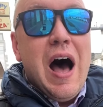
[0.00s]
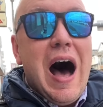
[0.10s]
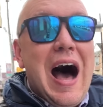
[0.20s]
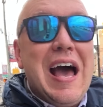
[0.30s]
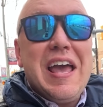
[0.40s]

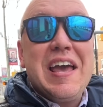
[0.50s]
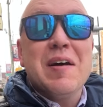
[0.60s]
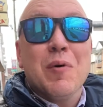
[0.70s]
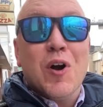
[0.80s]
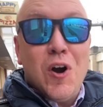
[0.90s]
I
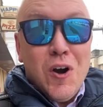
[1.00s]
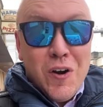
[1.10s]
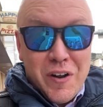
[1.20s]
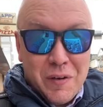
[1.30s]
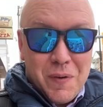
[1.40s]
am
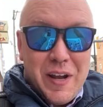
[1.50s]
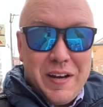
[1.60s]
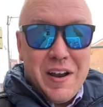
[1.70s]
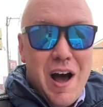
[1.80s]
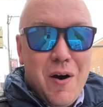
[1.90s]
hurting
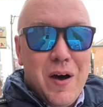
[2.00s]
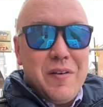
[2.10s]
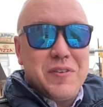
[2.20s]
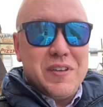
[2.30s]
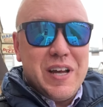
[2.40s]
right now
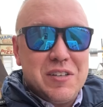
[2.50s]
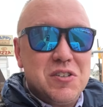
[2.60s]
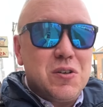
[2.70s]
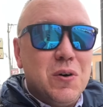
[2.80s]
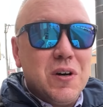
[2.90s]
after that
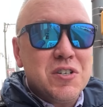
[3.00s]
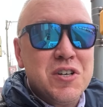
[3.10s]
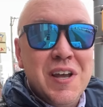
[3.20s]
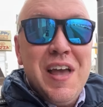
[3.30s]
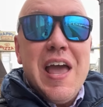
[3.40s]
scorch.
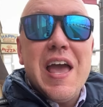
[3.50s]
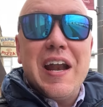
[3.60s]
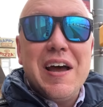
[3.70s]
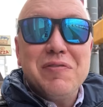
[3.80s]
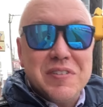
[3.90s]

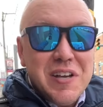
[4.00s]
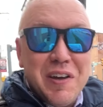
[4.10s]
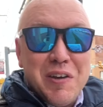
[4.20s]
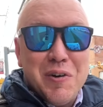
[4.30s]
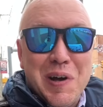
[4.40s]
And I have to
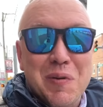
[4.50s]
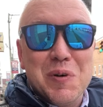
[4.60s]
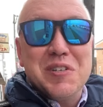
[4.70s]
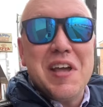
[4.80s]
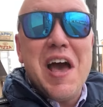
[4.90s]
tell you, it
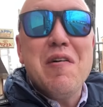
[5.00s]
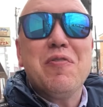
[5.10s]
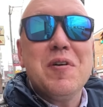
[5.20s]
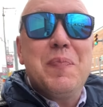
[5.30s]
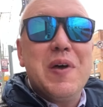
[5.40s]
was
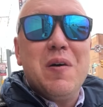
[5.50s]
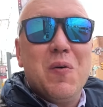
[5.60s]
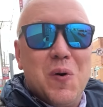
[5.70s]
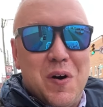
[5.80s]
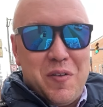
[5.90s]
every bit
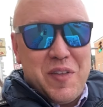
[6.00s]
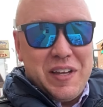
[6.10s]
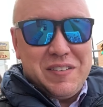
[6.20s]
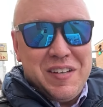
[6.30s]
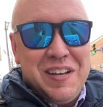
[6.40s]
worth
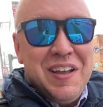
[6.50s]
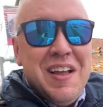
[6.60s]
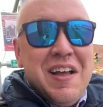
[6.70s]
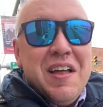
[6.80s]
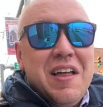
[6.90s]
it.
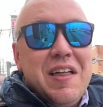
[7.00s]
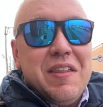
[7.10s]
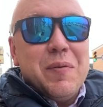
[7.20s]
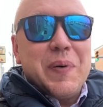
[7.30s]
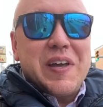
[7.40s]

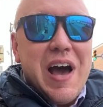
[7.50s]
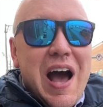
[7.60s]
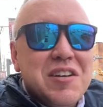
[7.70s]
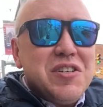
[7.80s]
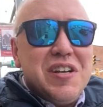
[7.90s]
The
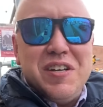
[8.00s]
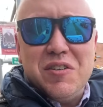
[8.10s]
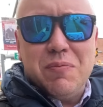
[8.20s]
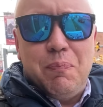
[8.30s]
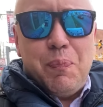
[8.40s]
pagash
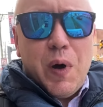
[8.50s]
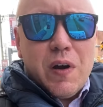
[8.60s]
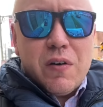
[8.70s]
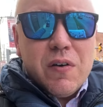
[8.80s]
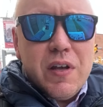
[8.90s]
is
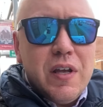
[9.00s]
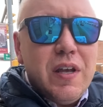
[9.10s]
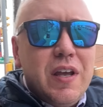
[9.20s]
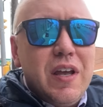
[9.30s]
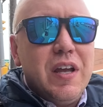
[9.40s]
buttery,
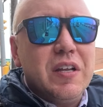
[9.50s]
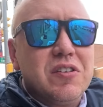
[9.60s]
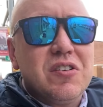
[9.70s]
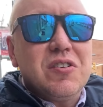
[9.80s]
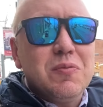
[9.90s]

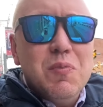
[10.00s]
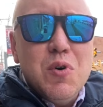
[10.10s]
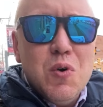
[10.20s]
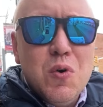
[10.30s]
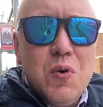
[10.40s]
it's
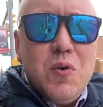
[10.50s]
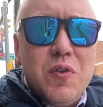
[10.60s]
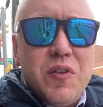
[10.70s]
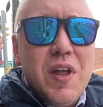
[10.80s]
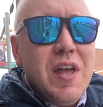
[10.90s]
smooth,
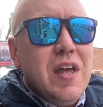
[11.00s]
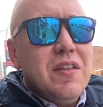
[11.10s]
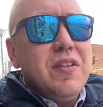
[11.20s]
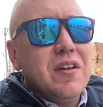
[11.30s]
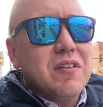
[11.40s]

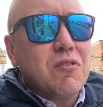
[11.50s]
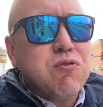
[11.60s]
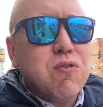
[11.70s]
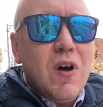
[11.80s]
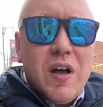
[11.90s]
the
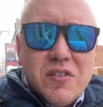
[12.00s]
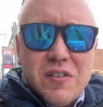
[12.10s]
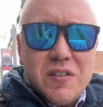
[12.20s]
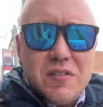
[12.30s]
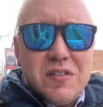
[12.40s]
crust
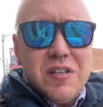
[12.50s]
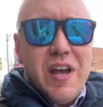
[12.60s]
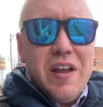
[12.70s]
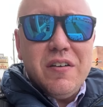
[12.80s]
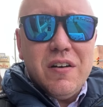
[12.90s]
is
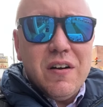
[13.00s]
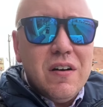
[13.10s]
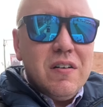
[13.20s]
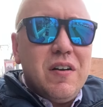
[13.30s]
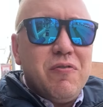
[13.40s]

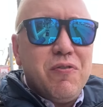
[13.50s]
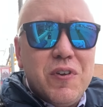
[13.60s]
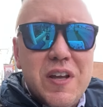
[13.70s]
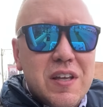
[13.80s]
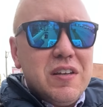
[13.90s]
tender,
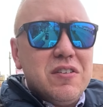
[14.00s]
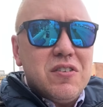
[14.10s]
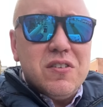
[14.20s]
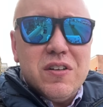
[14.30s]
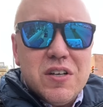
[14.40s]
flaky, and
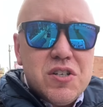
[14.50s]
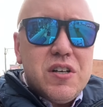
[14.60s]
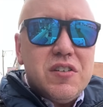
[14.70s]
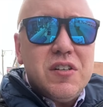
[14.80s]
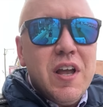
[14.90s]

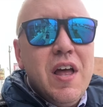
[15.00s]
delicious.